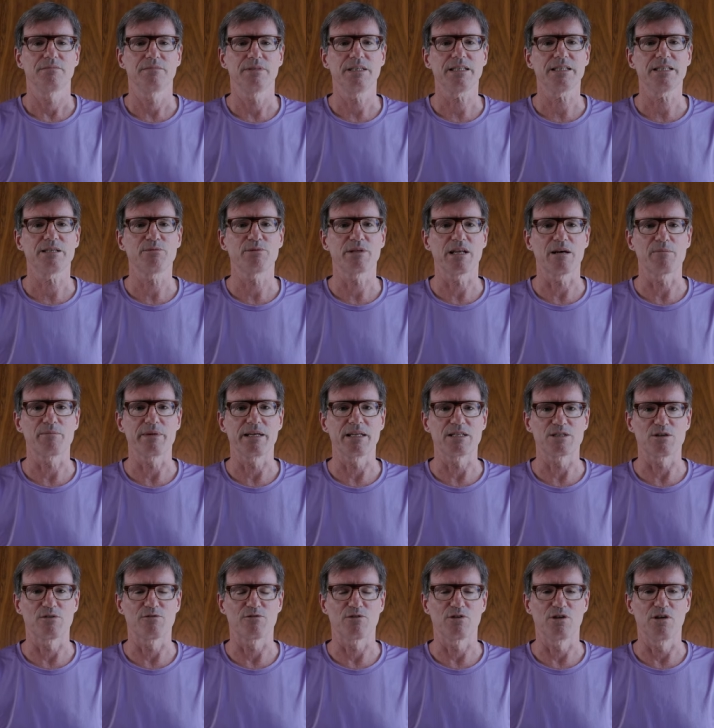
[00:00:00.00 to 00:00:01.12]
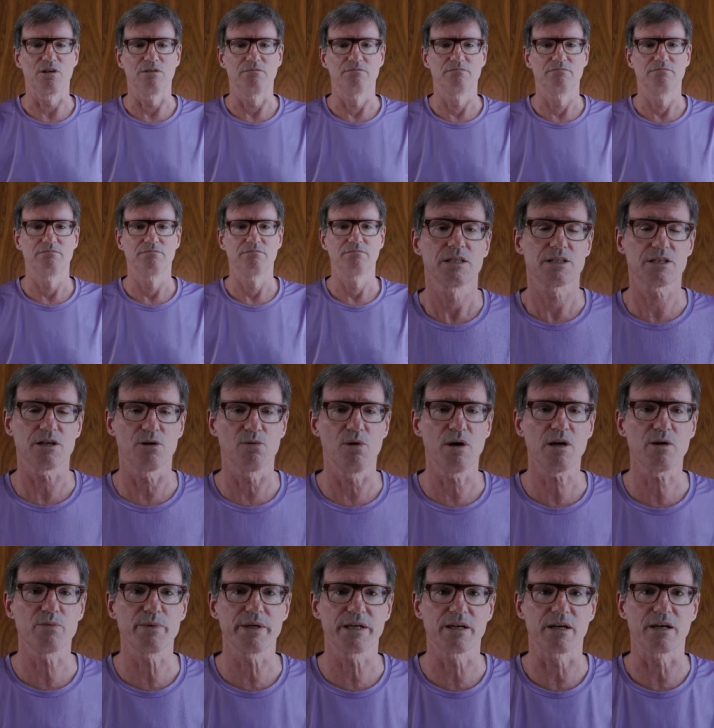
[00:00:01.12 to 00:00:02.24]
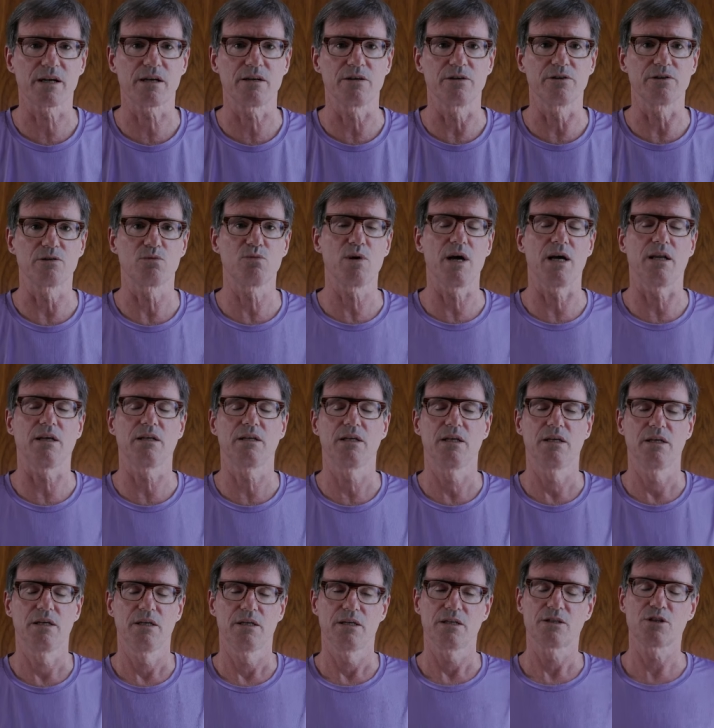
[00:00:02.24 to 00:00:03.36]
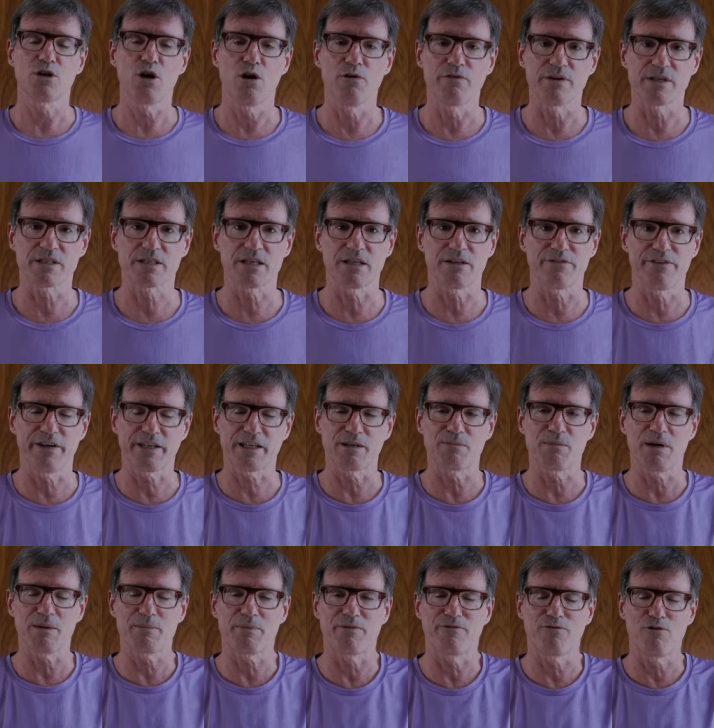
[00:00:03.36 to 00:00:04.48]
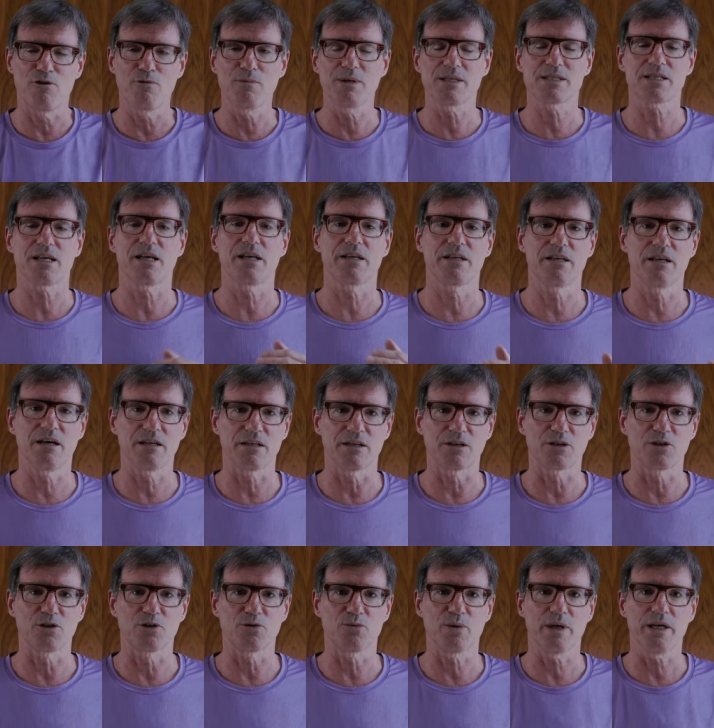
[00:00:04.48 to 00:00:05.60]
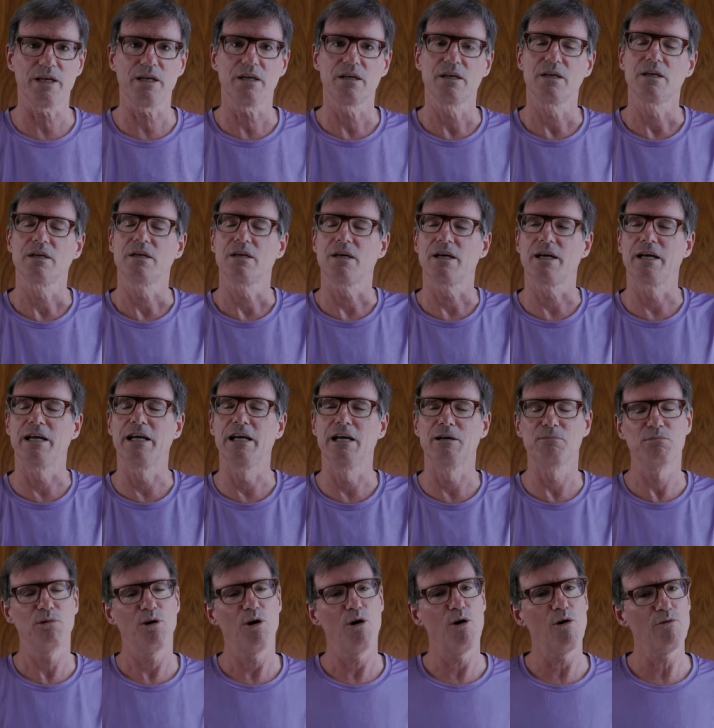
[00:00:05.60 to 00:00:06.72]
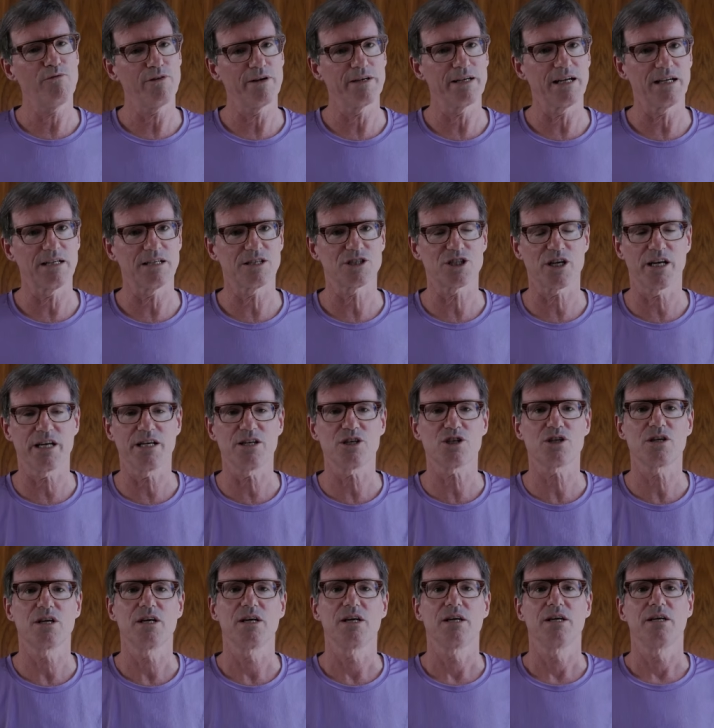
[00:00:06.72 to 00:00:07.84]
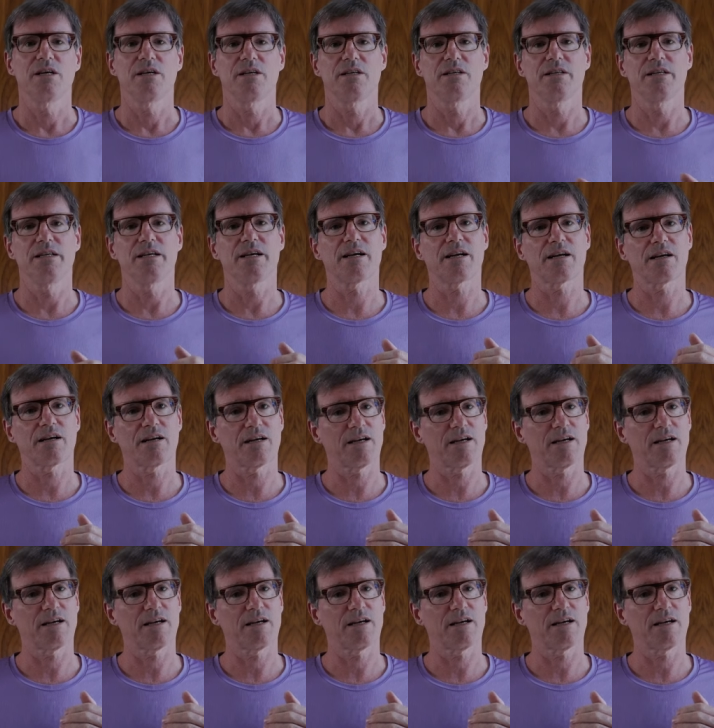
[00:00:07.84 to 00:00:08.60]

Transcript: let's see what that means overall. So what can we conclude? Well, COVID is still affecting my performance, not in a good way. Hopefully that will change. The